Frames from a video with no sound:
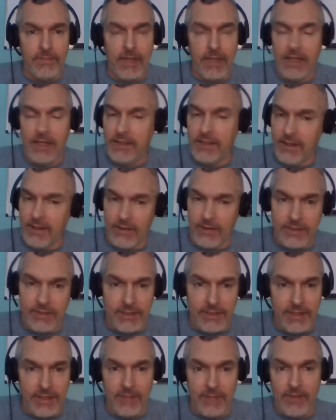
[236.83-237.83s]
And, you know, it's the
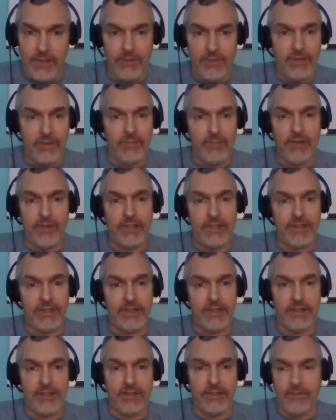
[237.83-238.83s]
same thing with the prison
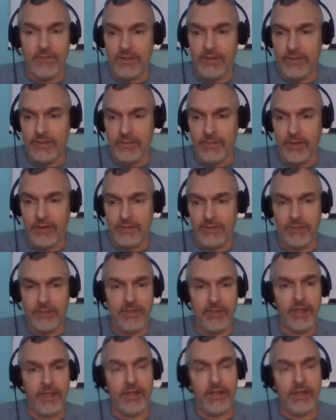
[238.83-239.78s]
system. It's supposed to be a